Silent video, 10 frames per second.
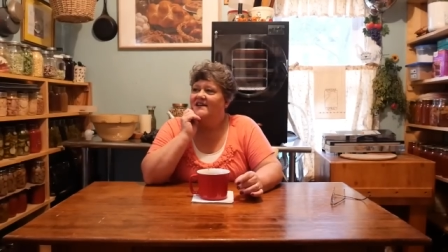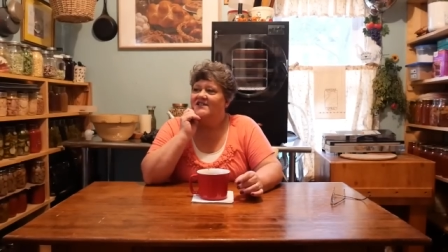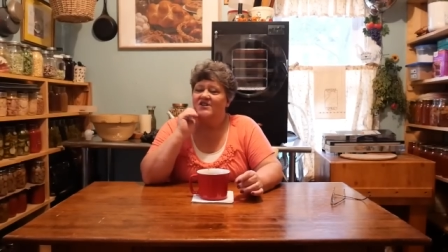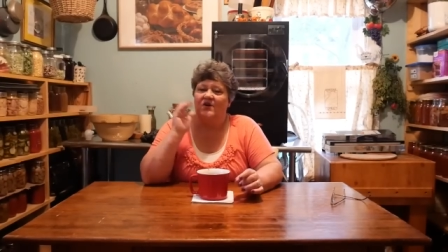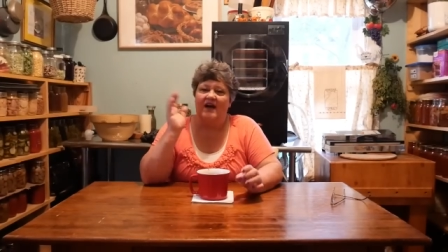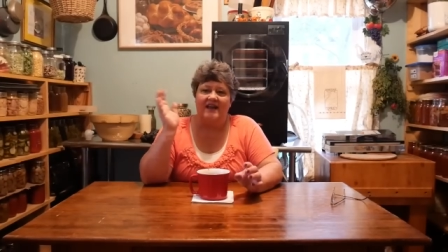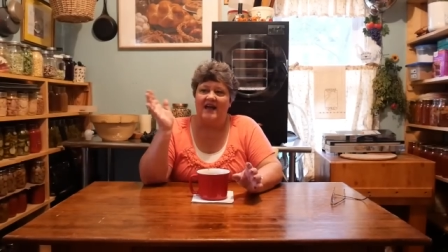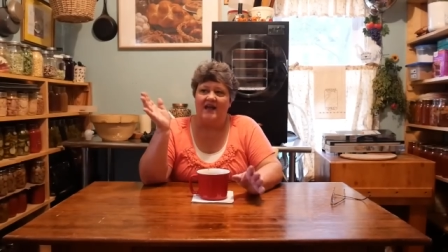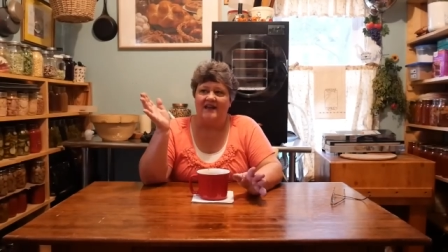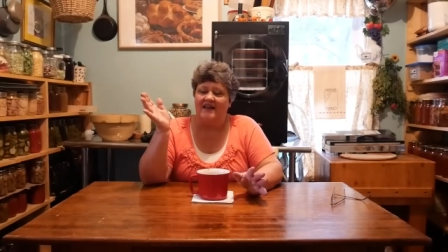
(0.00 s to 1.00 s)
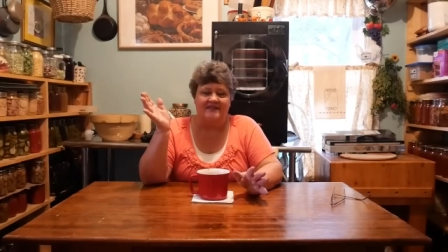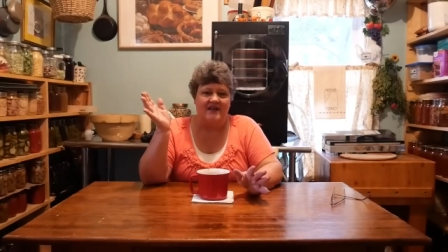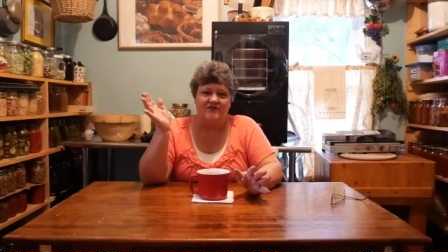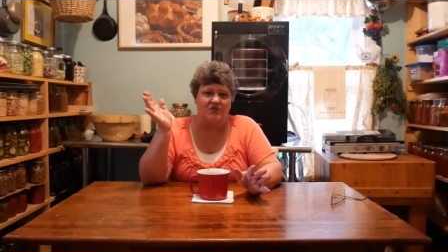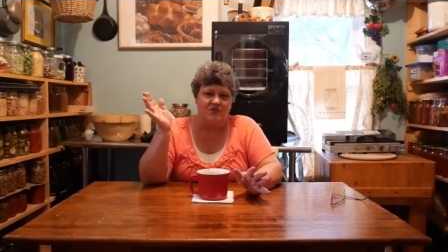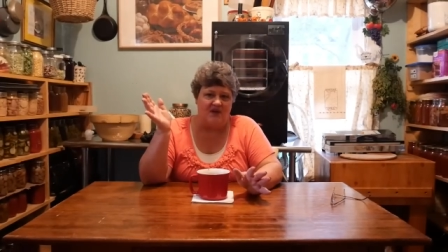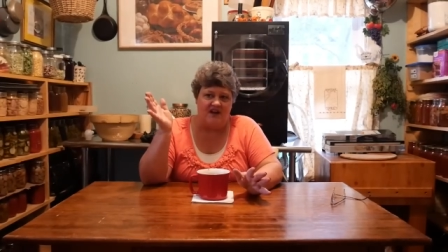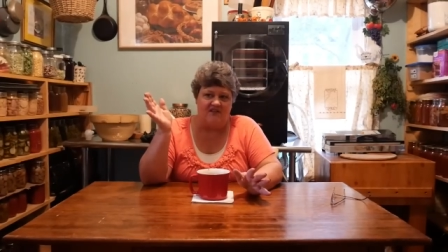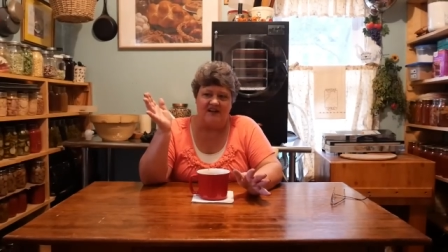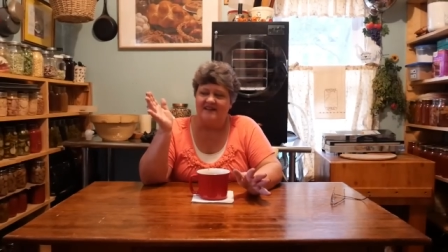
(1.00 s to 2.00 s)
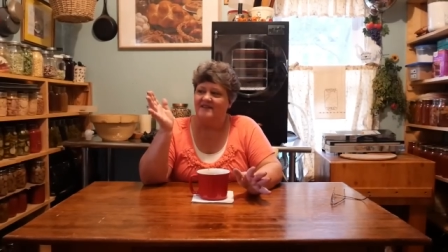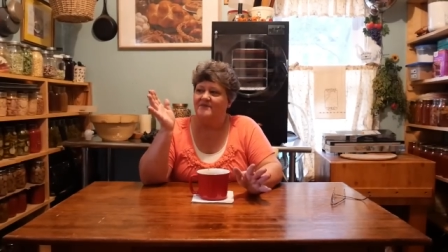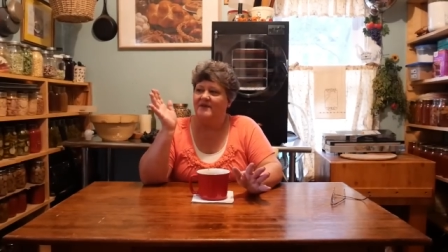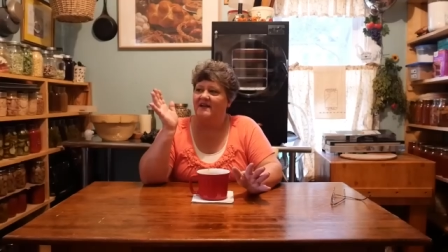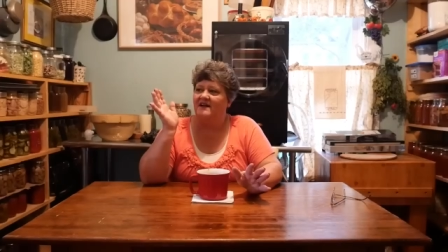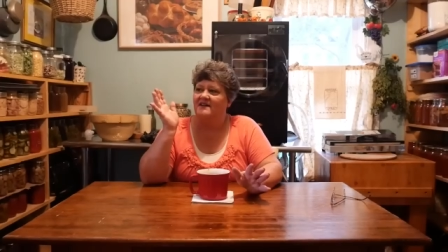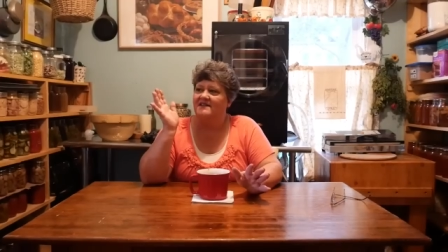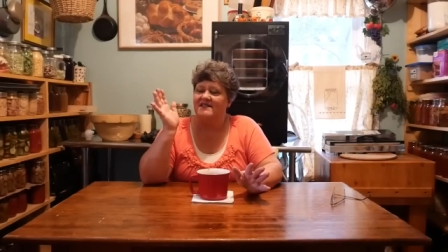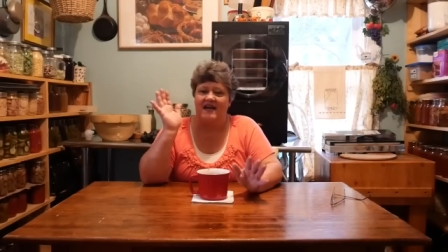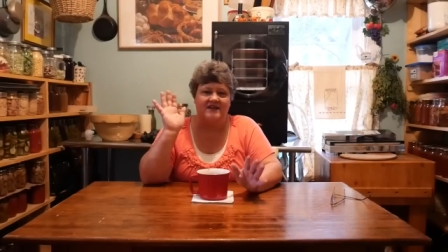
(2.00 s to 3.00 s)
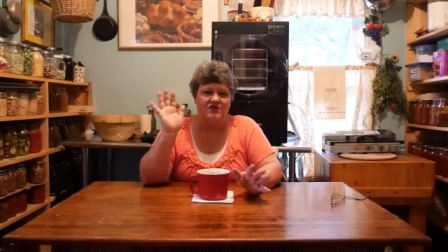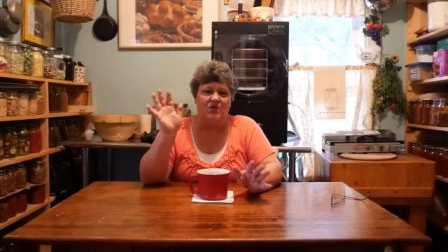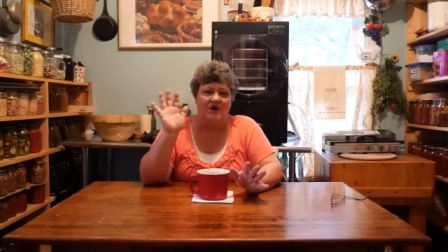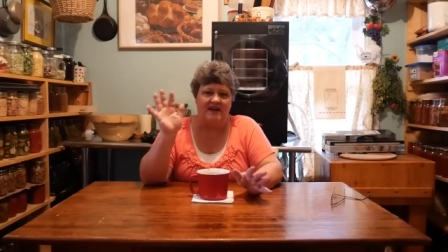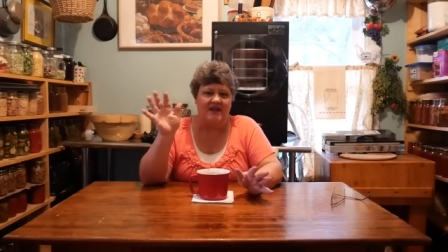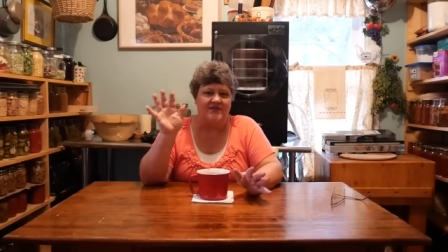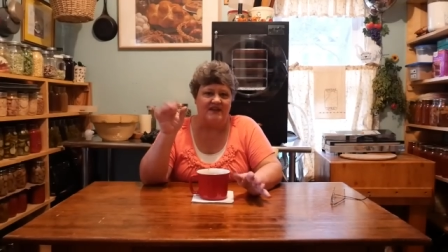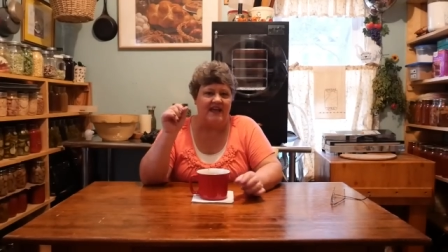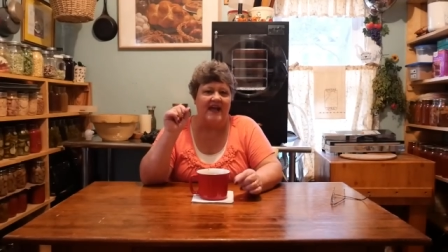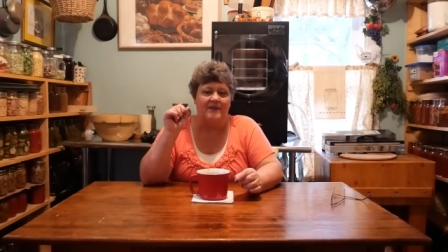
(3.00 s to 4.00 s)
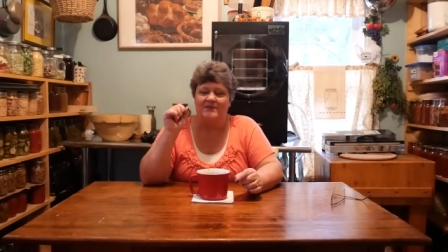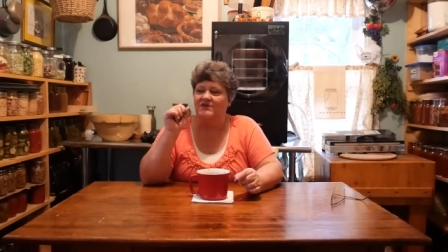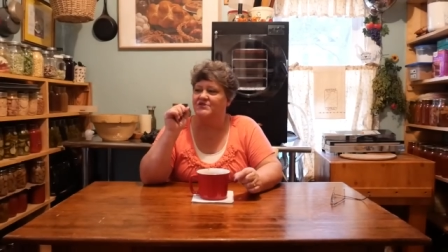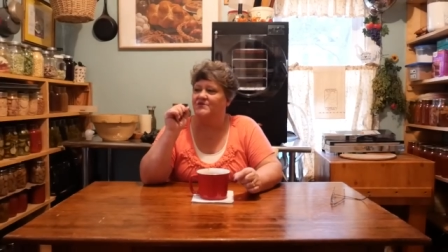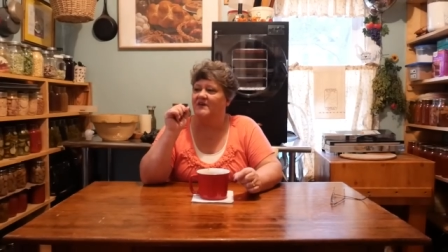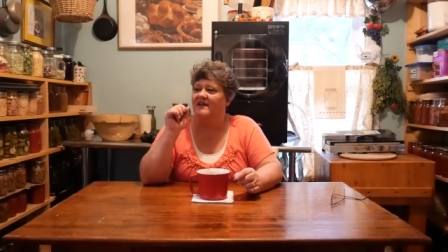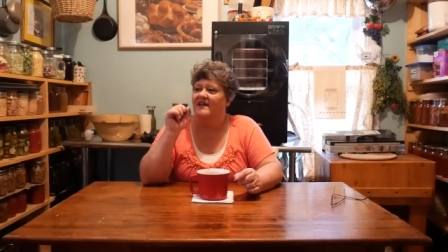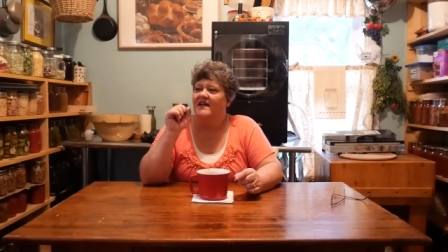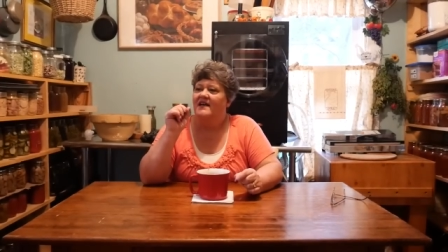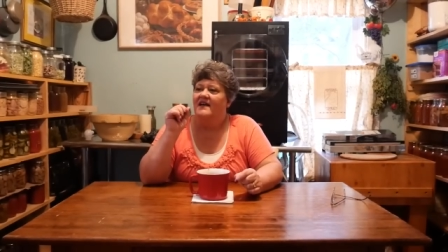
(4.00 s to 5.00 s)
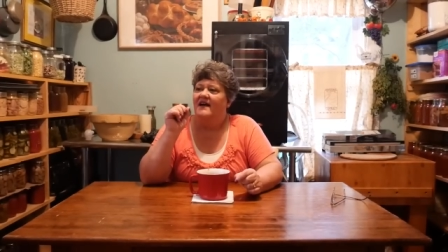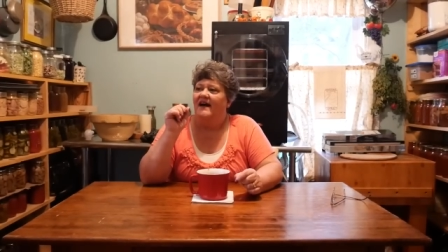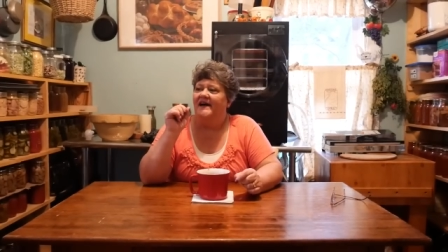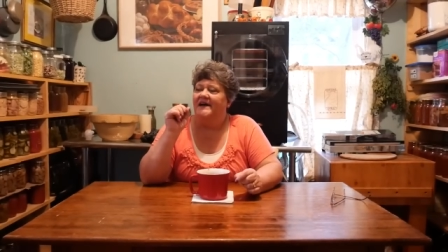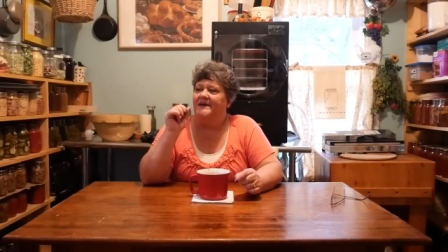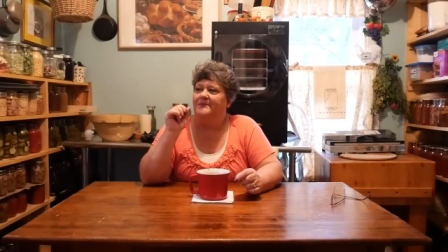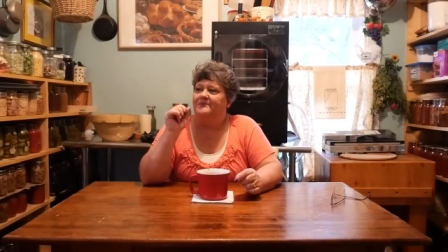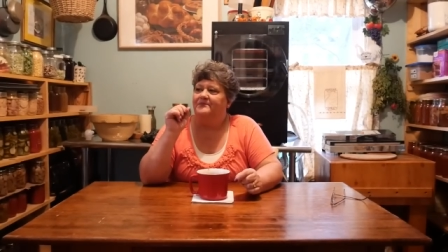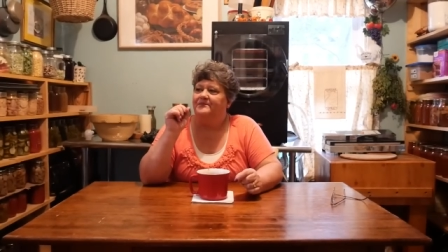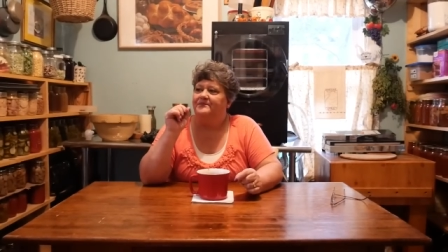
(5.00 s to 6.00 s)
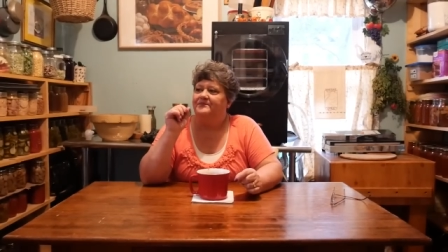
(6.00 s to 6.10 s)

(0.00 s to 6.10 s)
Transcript: So, and, I, and I'll never wear it because I don't want nothing to happen to it. Um,